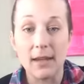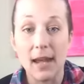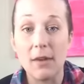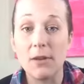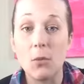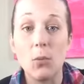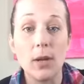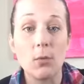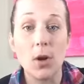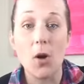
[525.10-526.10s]
and
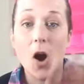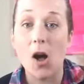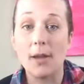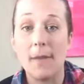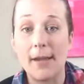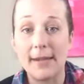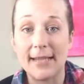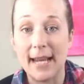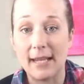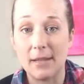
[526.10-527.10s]
we wrote all about the
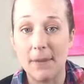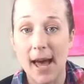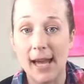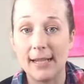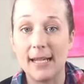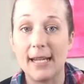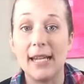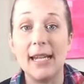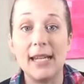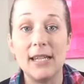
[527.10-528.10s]
science behind it
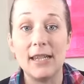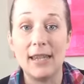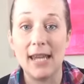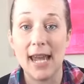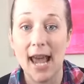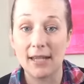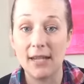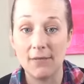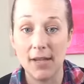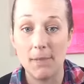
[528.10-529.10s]
in the
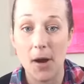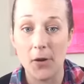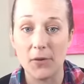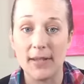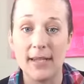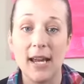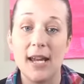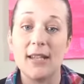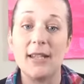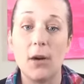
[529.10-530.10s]
activity post.
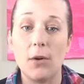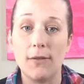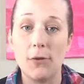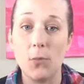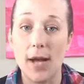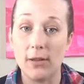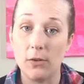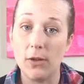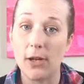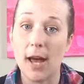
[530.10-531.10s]
So if you want to
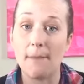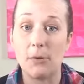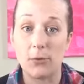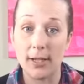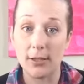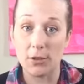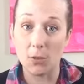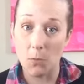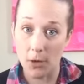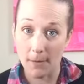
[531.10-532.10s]
look up and
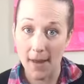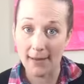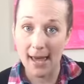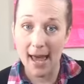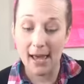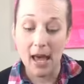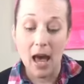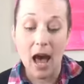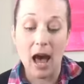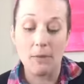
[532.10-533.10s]
research more about that,
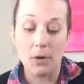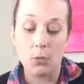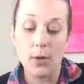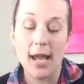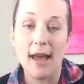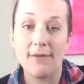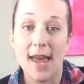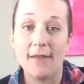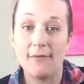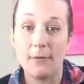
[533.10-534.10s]
we have
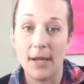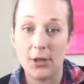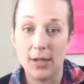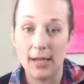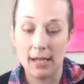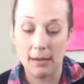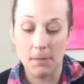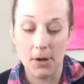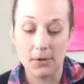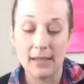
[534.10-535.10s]
that information in the
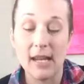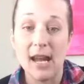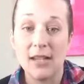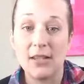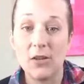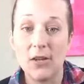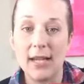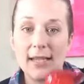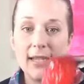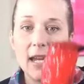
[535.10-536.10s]
post. So you
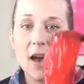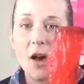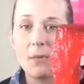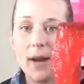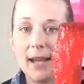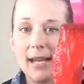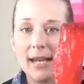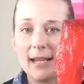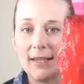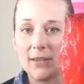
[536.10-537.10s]
can see
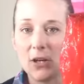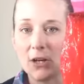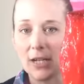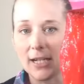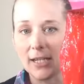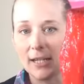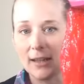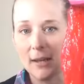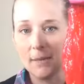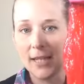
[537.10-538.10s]
already it's starting to
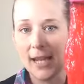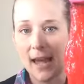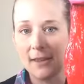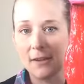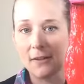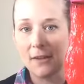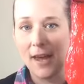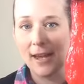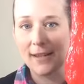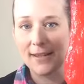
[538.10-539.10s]
clump together
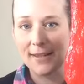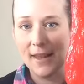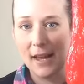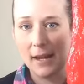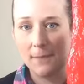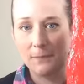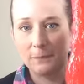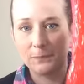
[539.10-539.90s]
like slime.